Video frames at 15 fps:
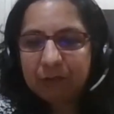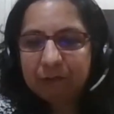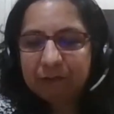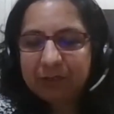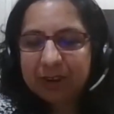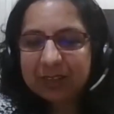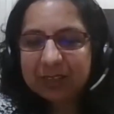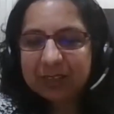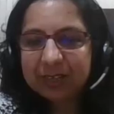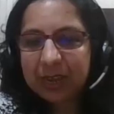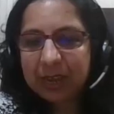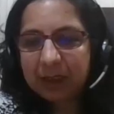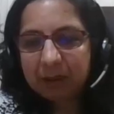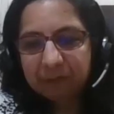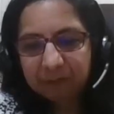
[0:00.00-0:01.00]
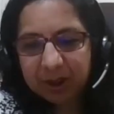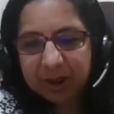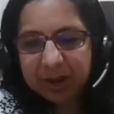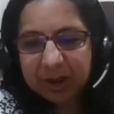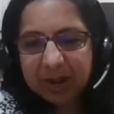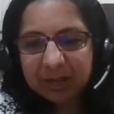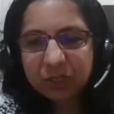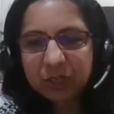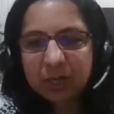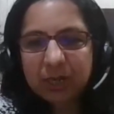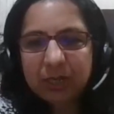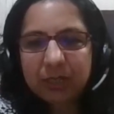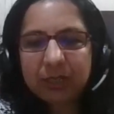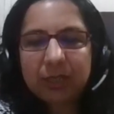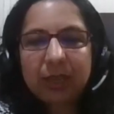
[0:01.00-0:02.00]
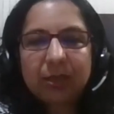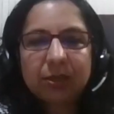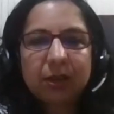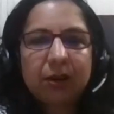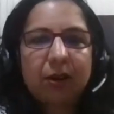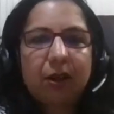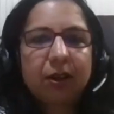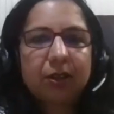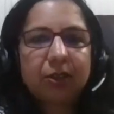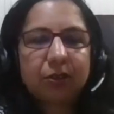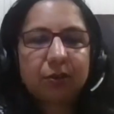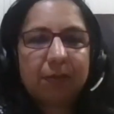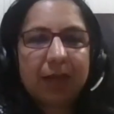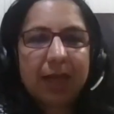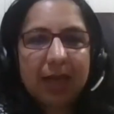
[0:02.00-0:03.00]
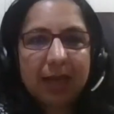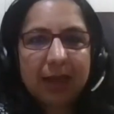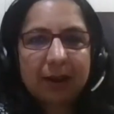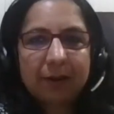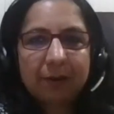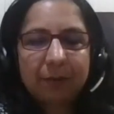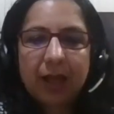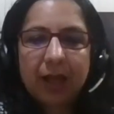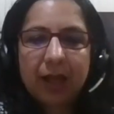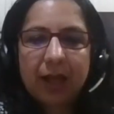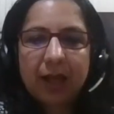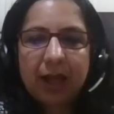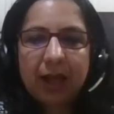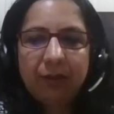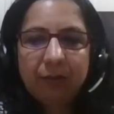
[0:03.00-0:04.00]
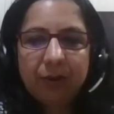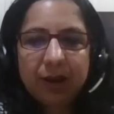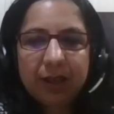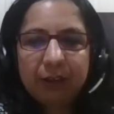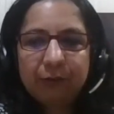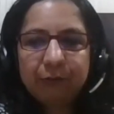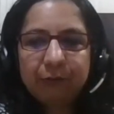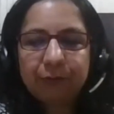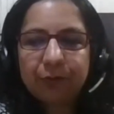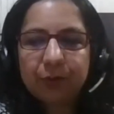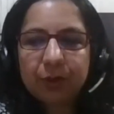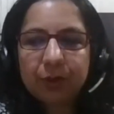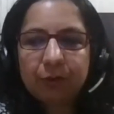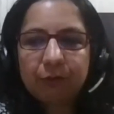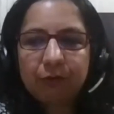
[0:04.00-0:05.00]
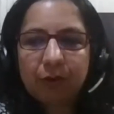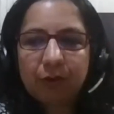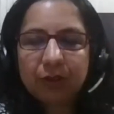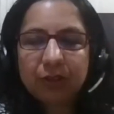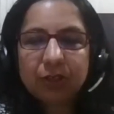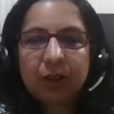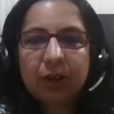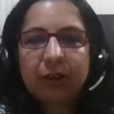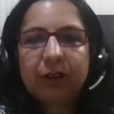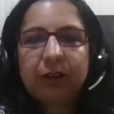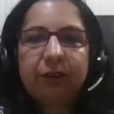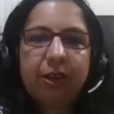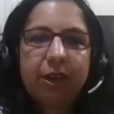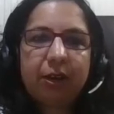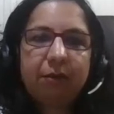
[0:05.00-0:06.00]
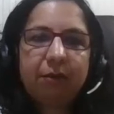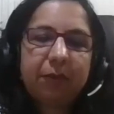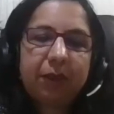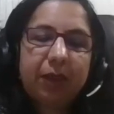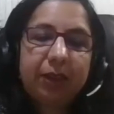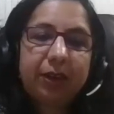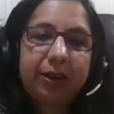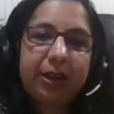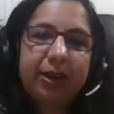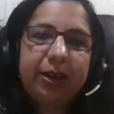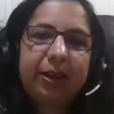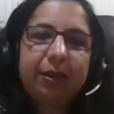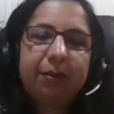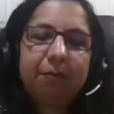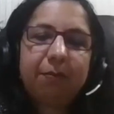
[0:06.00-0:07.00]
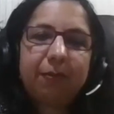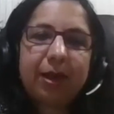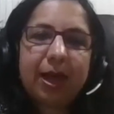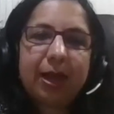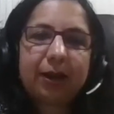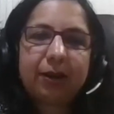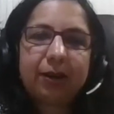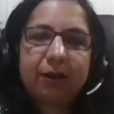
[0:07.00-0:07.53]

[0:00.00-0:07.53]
let's say financially the things are not so bad, I would have focused on creating impact,